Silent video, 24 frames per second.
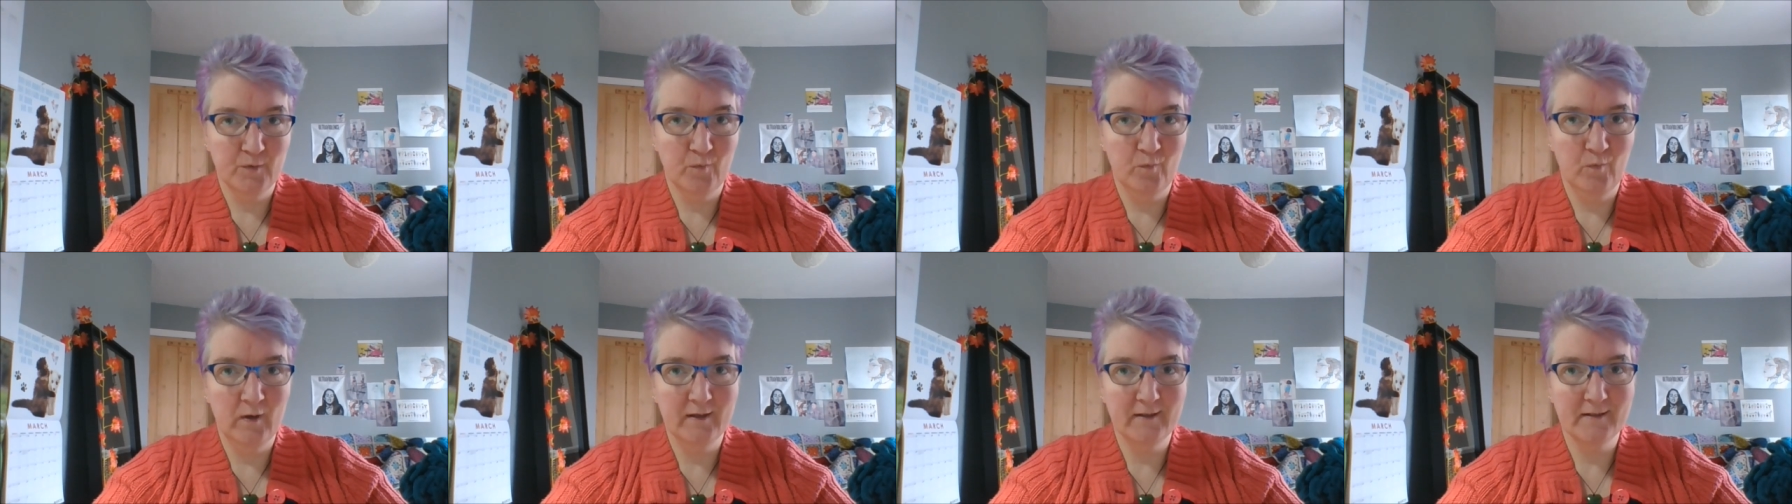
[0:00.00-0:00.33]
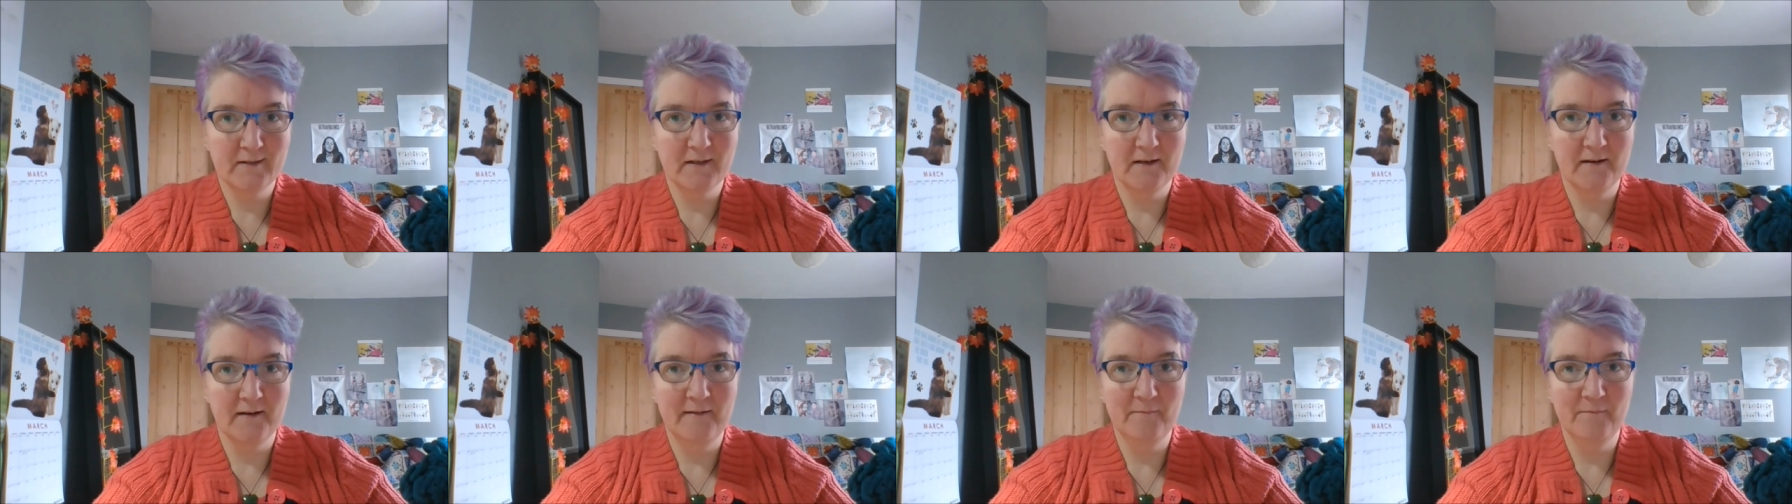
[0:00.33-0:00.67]
one
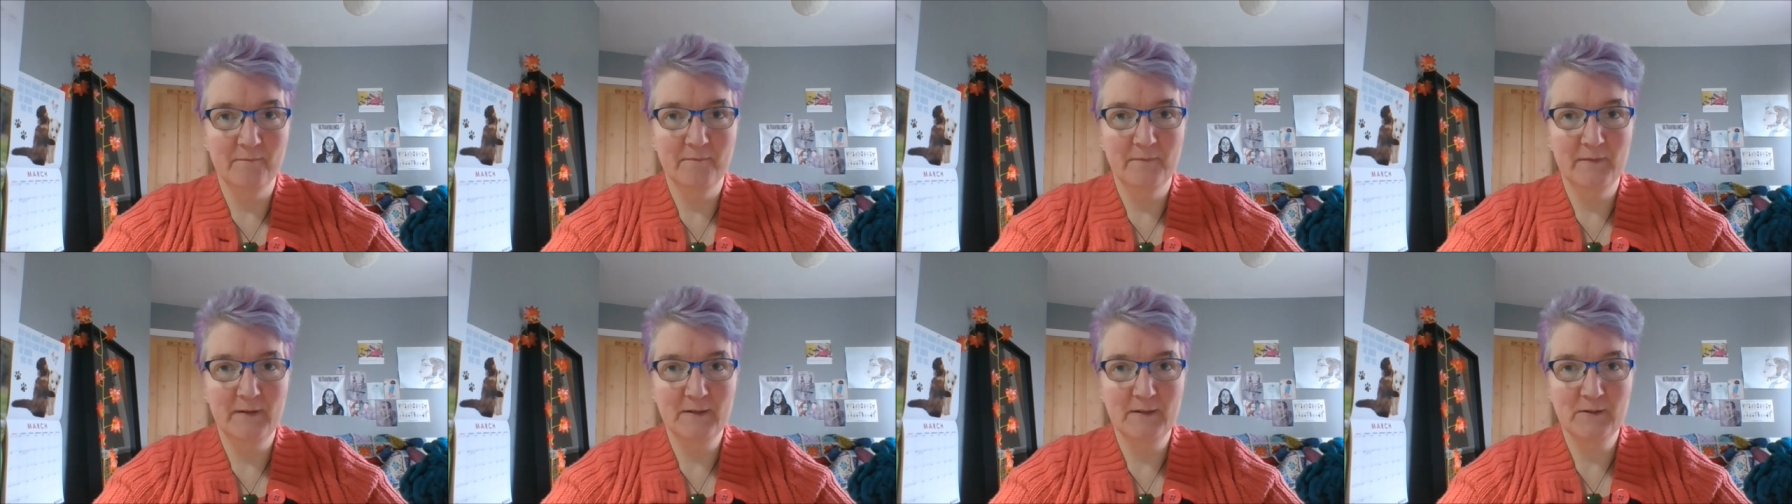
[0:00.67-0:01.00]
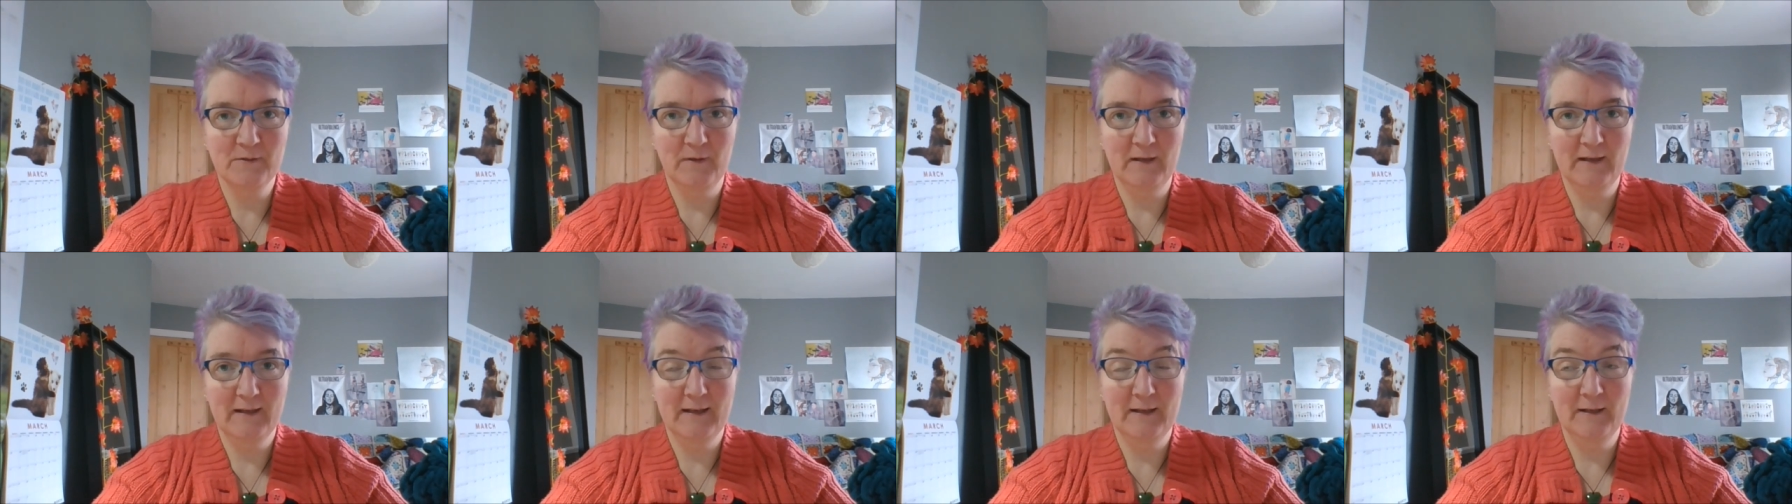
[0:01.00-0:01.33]
time
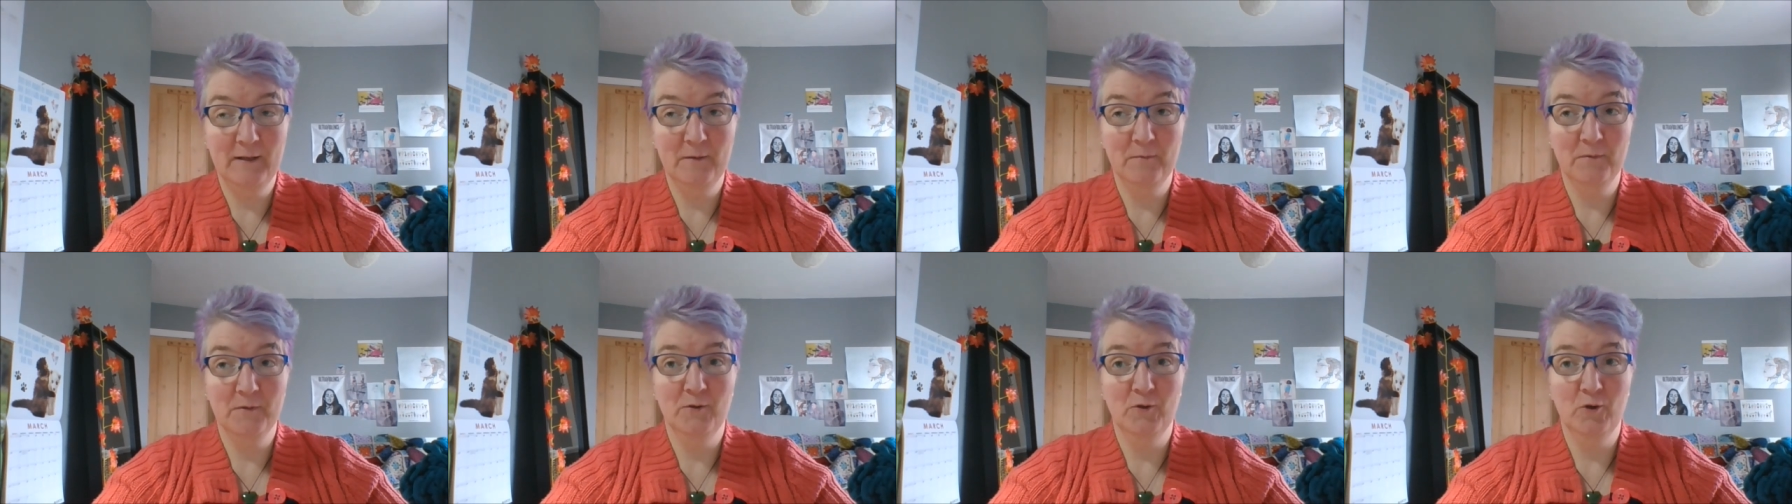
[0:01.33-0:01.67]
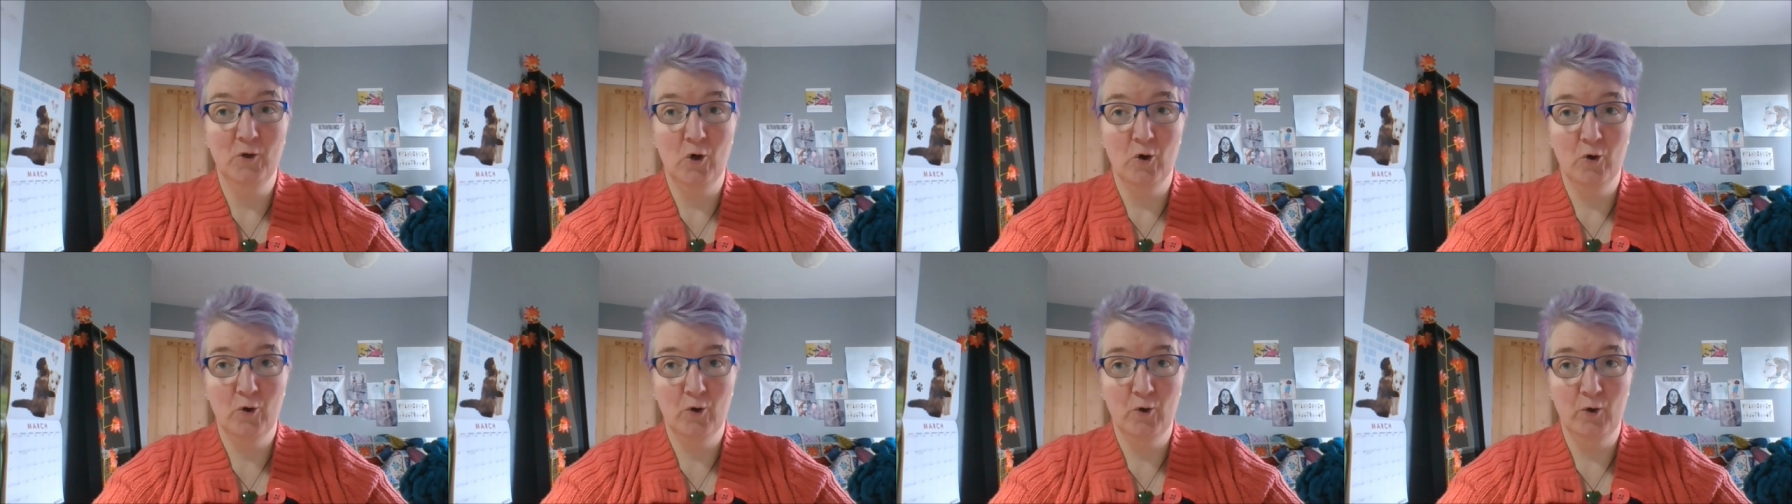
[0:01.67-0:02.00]
this week and it was
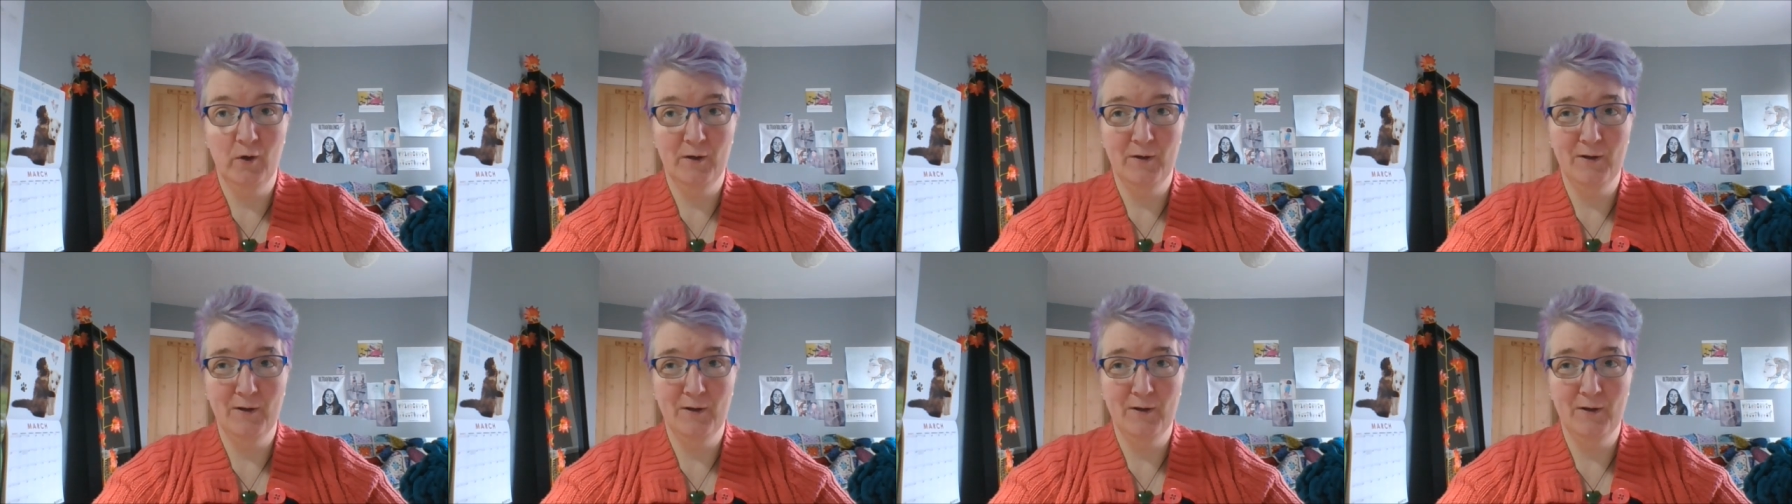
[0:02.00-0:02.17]
not good.